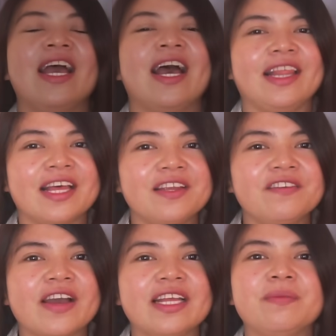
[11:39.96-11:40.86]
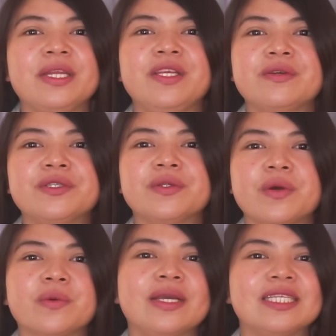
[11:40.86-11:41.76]
Another vitamin you should
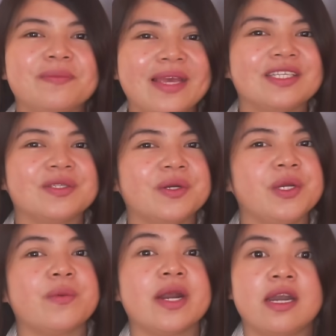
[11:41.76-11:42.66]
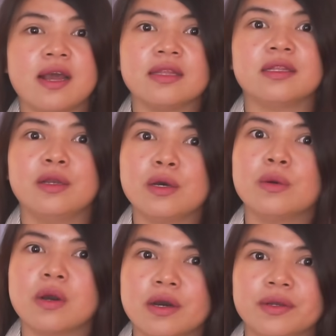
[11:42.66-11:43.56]
always make sure you are not
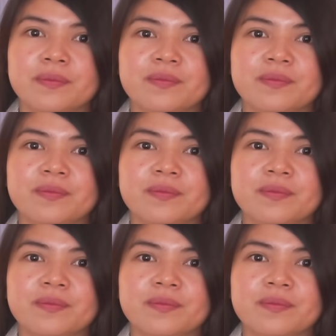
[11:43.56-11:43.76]
low on.